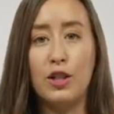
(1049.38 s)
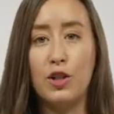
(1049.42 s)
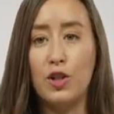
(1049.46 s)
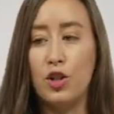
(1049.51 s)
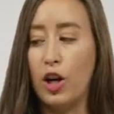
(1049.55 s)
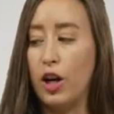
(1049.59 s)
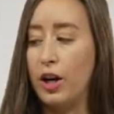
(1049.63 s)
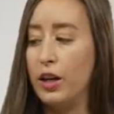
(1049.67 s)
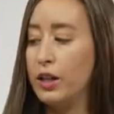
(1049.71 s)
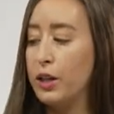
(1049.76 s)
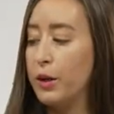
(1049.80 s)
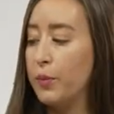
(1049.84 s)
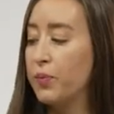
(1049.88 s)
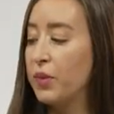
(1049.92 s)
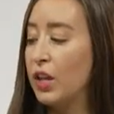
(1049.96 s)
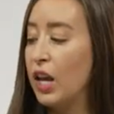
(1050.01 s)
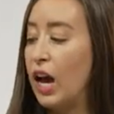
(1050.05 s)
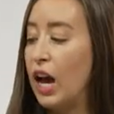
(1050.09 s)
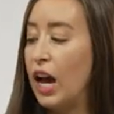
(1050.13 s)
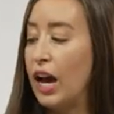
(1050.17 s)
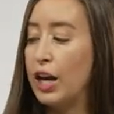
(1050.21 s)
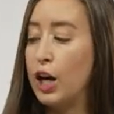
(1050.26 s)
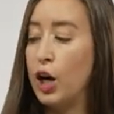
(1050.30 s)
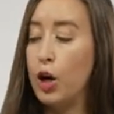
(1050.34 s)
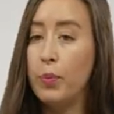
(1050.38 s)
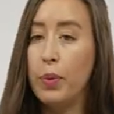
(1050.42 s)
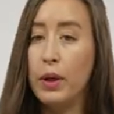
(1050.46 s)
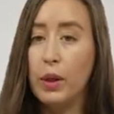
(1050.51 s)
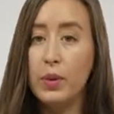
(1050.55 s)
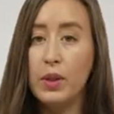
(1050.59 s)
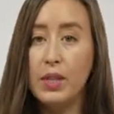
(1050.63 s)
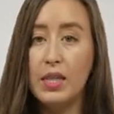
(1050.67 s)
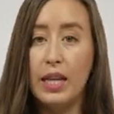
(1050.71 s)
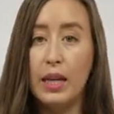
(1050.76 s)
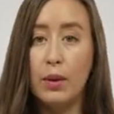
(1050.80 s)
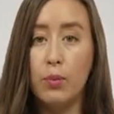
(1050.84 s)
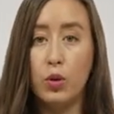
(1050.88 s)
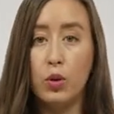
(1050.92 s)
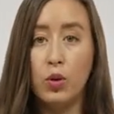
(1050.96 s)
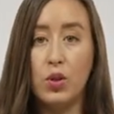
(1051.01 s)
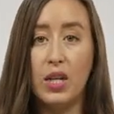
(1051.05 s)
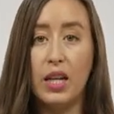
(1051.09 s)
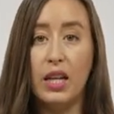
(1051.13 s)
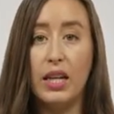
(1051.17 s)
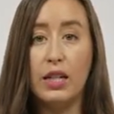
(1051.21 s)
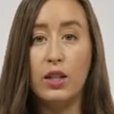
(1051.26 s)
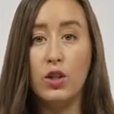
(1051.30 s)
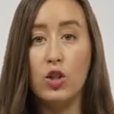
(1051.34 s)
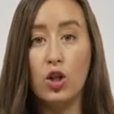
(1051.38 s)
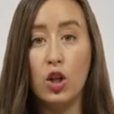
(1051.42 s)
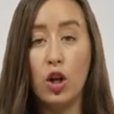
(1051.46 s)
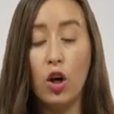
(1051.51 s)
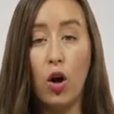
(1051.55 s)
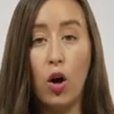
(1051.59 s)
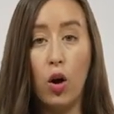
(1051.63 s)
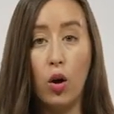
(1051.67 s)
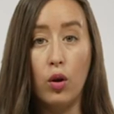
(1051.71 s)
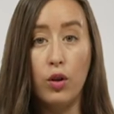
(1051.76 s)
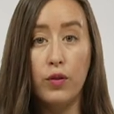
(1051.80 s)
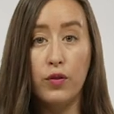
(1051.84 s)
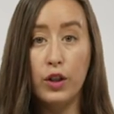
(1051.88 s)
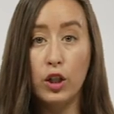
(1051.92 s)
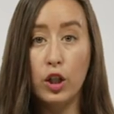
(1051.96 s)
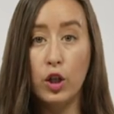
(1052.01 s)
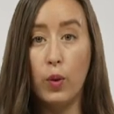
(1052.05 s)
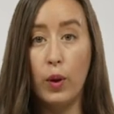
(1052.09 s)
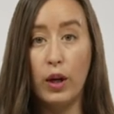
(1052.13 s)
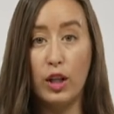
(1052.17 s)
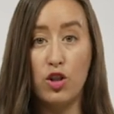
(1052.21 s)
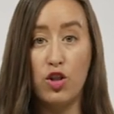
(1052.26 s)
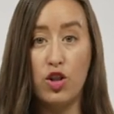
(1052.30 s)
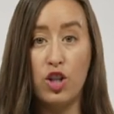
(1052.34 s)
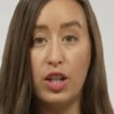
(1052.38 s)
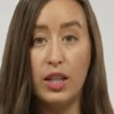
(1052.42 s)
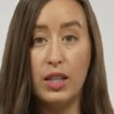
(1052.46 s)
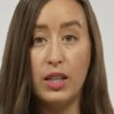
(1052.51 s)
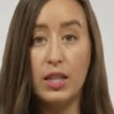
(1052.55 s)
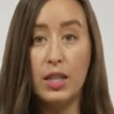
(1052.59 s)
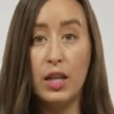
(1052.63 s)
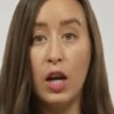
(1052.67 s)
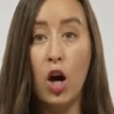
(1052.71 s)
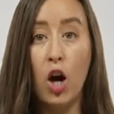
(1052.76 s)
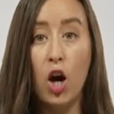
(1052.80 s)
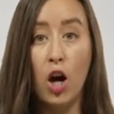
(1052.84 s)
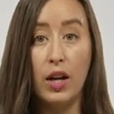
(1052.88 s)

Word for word: and Dog. I hope I was able to answer all of your questions